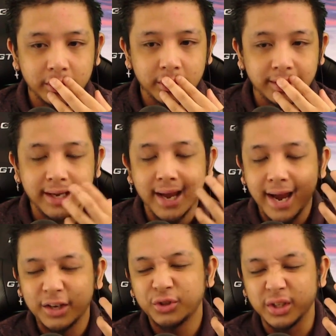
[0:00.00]
He
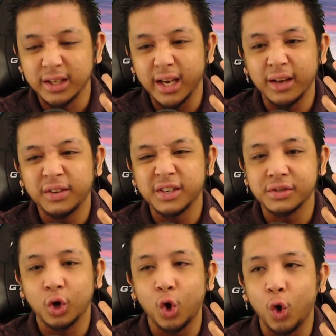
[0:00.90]
actually gave
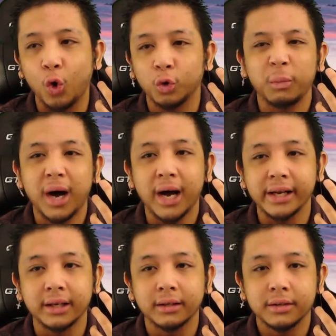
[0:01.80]
his whole
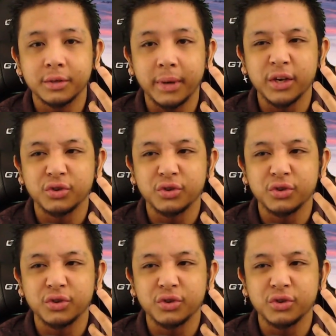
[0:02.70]
body to make